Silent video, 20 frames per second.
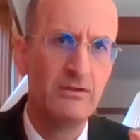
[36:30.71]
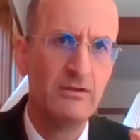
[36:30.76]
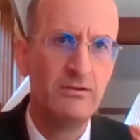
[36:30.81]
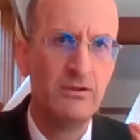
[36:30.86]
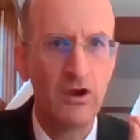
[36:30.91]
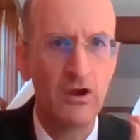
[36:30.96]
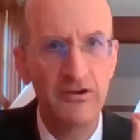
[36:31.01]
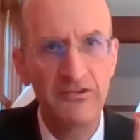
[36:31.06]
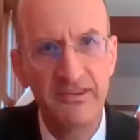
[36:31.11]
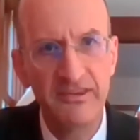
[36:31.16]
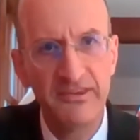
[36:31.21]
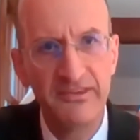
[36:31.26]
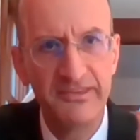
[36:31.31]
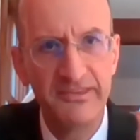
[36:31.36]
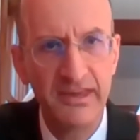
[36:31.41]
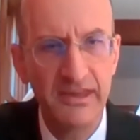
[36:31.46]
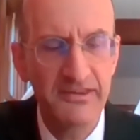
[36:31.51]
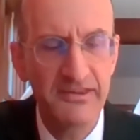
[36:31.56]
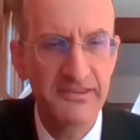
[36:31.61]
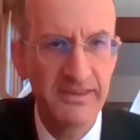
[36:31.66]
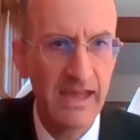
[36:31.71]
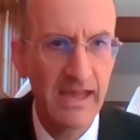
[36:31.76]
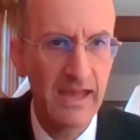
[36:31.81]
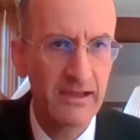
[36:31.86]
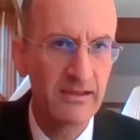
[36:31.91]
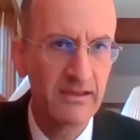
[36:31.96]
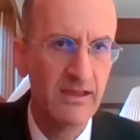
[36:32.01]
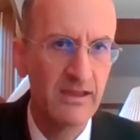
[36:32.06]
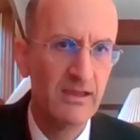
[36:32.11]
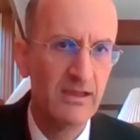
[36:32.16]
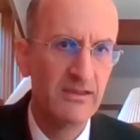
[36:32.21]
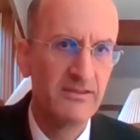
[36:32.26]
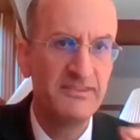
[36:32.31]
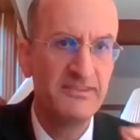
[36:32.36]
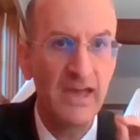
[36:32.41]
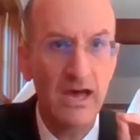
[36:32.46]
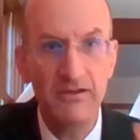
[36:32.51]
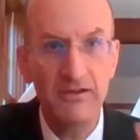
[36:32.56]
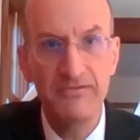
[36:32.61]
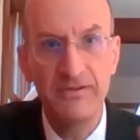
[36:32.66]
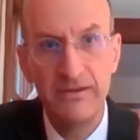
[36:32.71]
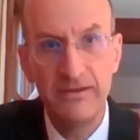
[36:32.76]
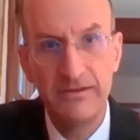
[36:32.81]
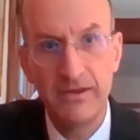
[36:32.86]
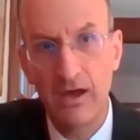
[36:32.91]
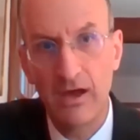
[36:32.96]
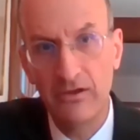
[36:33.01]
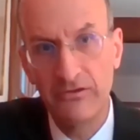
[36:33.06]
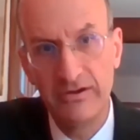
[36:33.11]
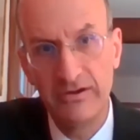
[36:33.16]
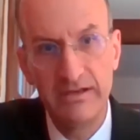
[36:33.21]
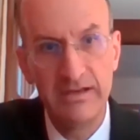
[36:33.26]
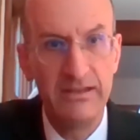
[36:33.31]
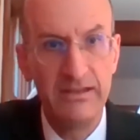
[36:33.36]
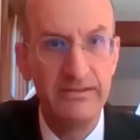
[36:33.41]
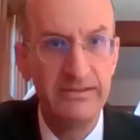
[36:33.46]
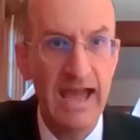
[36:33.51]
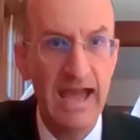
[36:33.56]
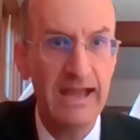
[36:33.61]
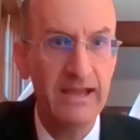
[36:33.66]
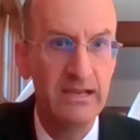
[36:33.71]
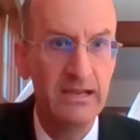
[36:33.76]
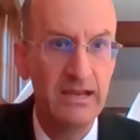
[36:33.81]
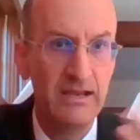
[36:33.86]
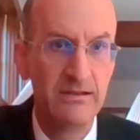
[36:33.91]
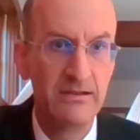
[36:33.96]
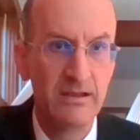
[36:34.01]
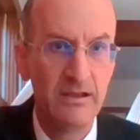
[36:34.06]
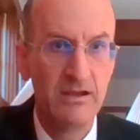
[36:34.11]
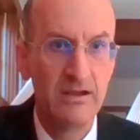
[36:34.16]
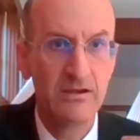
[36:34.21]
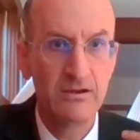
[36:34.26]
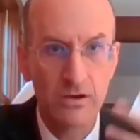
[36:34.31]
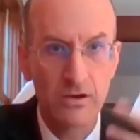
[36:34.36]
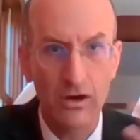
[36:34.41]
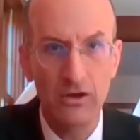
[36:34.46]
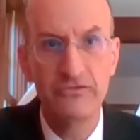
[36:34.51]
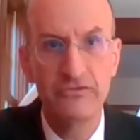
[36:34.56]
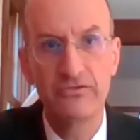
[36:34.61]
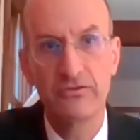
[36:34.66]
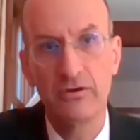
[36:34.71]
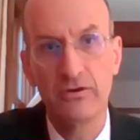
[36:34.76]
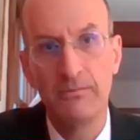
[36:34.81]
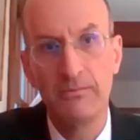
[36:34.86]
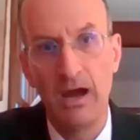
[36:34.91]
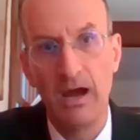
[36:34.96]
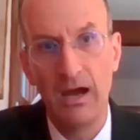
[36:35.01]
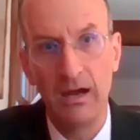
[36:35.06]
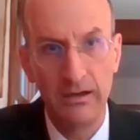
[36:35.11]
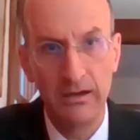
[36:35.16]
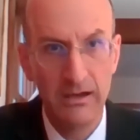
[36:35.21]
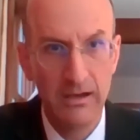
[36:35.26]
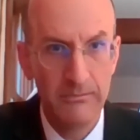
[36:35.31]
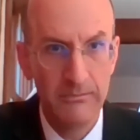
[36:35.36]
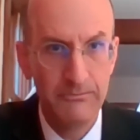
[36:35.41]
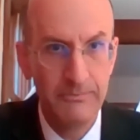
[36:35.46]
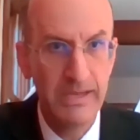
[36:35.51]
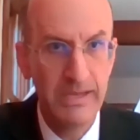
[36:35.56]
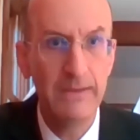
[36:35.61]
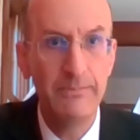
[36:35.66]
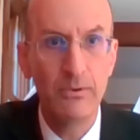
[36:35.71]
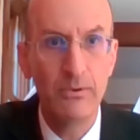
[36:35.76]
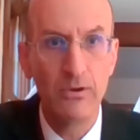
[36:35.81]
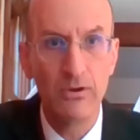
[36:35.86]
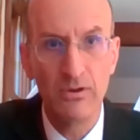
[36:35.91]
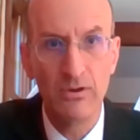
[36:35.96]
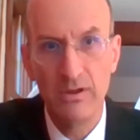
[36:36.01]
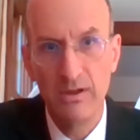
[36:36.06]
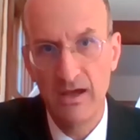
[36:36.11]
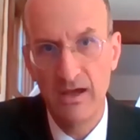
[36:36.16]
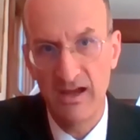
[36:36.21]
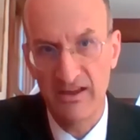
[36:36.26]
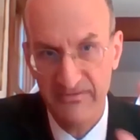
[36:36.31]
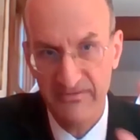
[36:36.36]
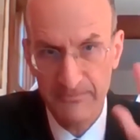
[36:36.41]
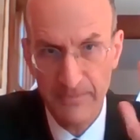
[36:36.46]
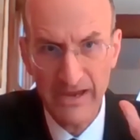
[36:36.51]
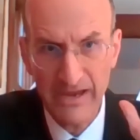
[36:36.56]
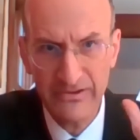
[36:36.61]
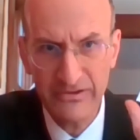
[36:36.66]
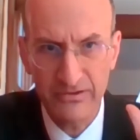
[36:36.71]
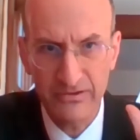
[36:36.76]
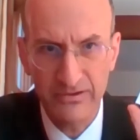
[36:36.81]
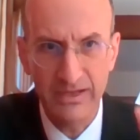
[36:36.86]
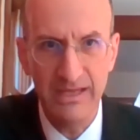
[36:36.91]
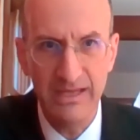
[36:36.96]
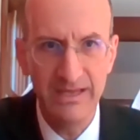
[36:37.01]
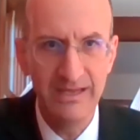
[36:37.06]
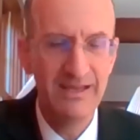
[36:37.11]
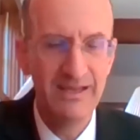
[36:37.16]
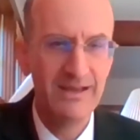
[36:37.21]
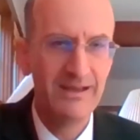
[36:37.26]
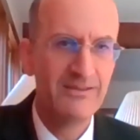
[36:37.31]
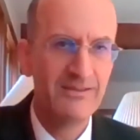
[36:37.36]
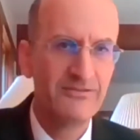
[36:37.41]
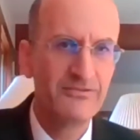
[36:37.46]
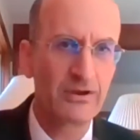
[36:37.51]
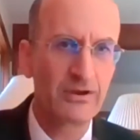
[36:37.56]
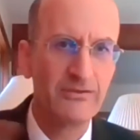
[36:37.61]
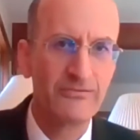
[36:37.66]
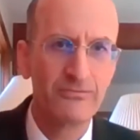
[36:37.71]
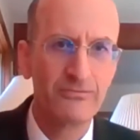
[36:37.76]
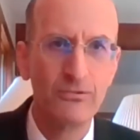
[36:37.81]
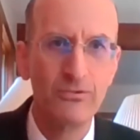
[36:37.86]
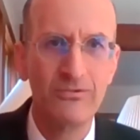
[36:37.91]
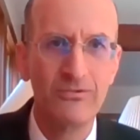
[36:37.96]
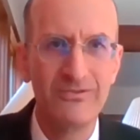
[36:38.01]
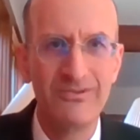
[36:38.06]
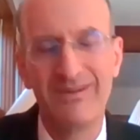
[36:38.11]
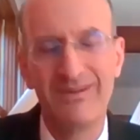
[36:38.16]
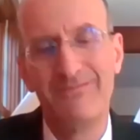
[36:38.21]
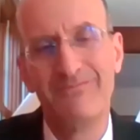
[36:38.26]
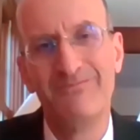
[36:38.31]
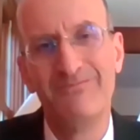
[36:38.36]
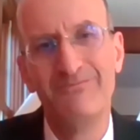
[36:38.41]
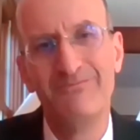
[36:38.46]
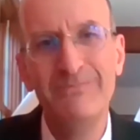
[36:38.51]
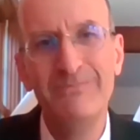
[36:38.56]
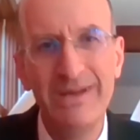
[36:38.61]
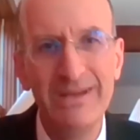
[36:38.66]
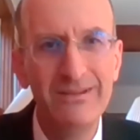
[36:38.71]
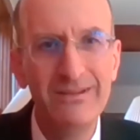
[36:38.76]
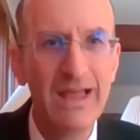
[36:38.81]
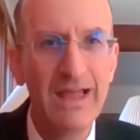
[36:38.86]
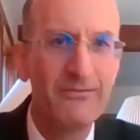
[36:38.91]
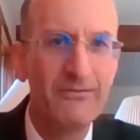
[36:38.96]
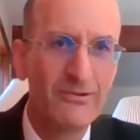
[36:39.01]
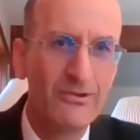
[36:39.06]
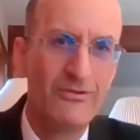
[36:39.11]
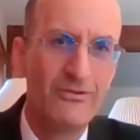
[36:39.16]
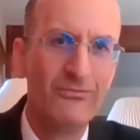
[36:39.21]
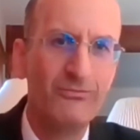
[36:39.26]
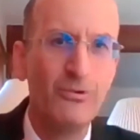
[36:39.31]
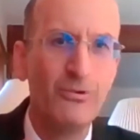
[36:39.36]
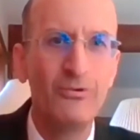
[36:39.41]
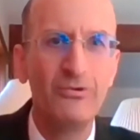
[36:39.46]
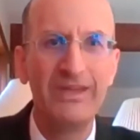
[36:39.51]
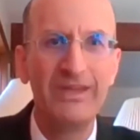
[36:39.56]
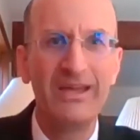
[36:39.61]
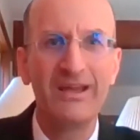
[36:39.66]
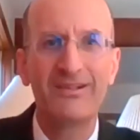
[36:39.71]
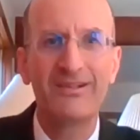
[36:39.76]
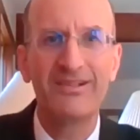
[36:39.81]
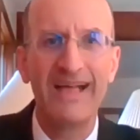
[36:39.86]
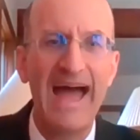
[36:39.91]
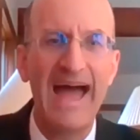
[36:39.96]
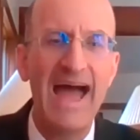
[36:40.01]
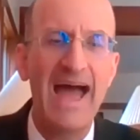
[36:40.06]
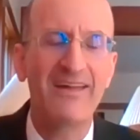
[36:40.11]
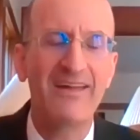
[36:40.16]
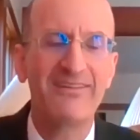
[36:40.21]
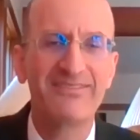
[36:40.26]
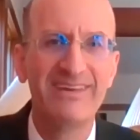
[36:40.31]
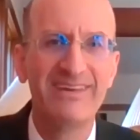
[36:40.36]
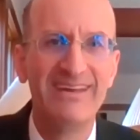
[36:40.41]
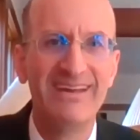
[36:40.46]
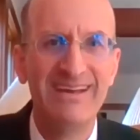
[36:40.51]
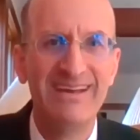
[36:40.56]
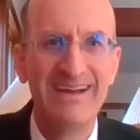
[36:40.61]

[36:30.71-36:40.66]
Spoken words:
narcissistic, self-indulgent, and decadent culture among people, especially sort of the mid-level ruling class.